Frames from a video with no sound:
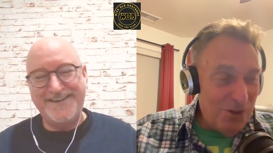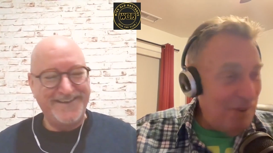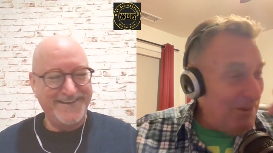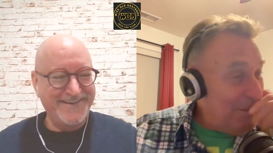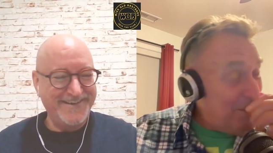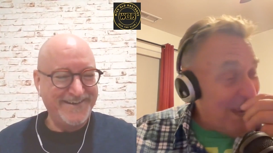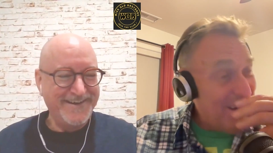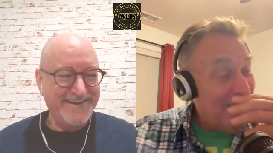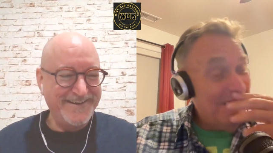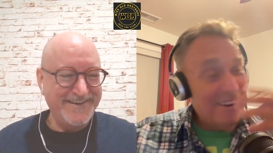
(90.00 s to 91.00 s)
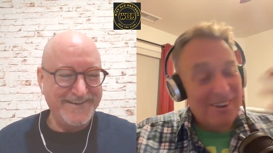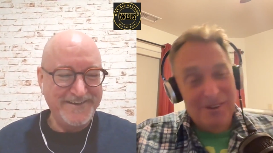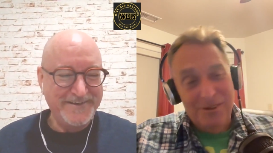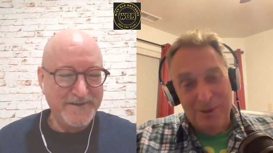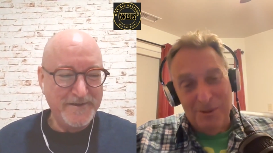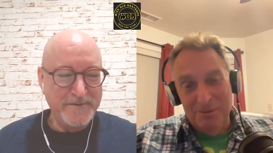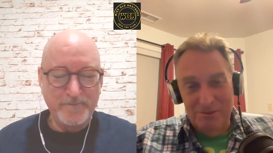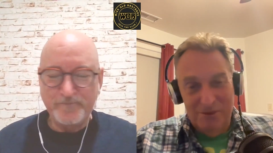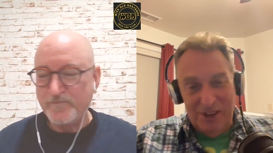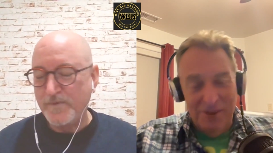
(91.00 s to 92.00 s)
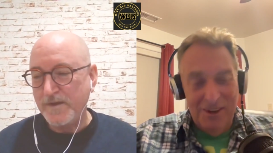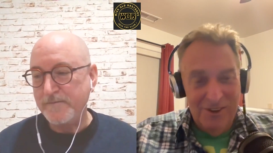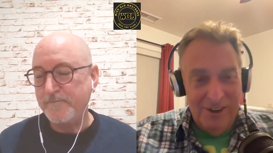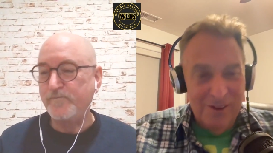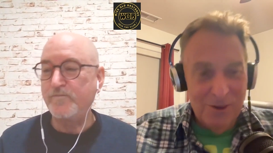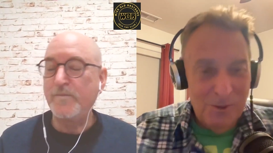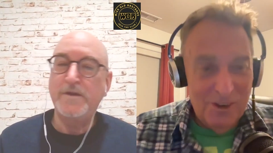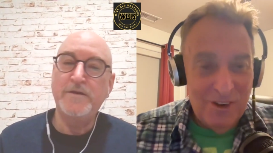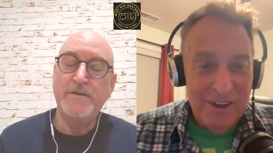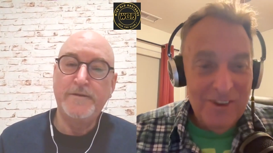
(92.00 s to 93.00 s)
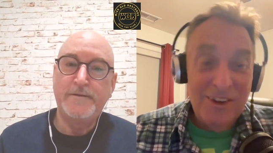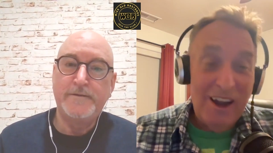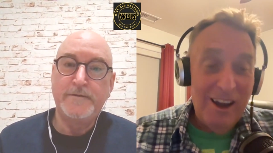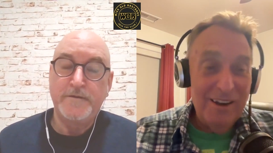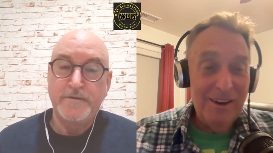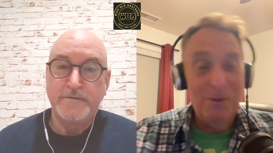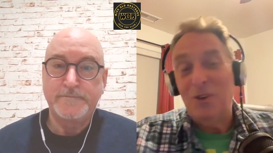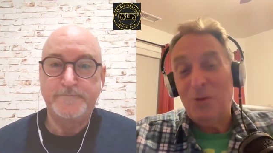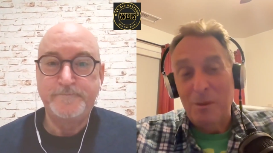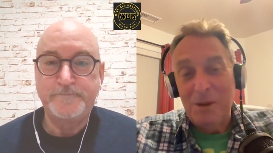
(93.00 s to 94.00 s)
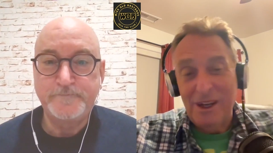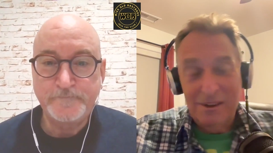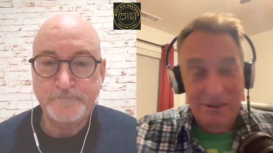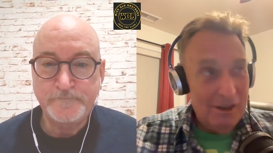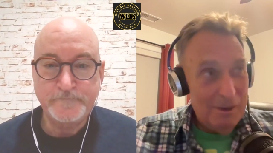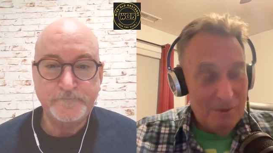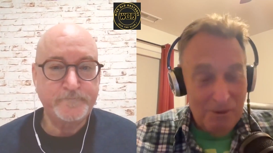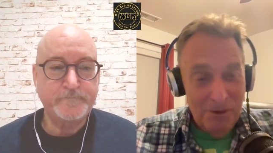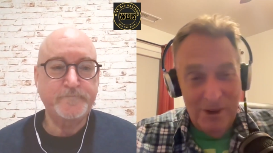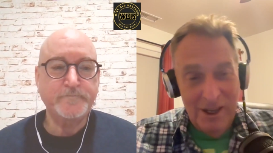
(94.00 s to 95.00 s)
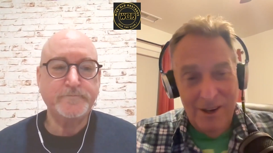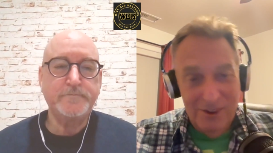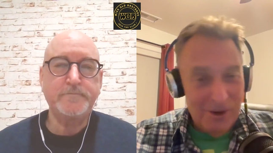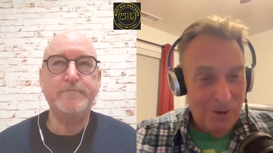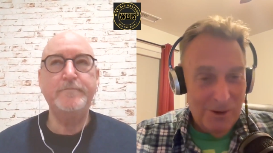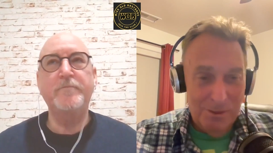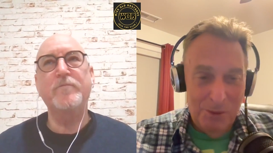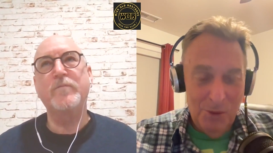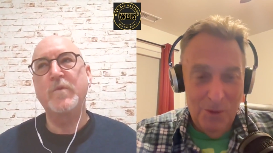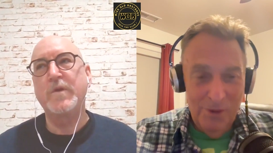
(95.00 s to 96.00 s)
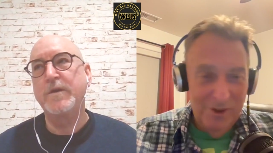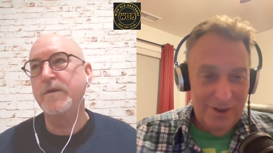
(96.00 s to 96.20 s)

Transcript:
Speaker 1: traveling back, you know, from Southeast Asia where it's nice and hot. And I was swimming a few days ago in the pool and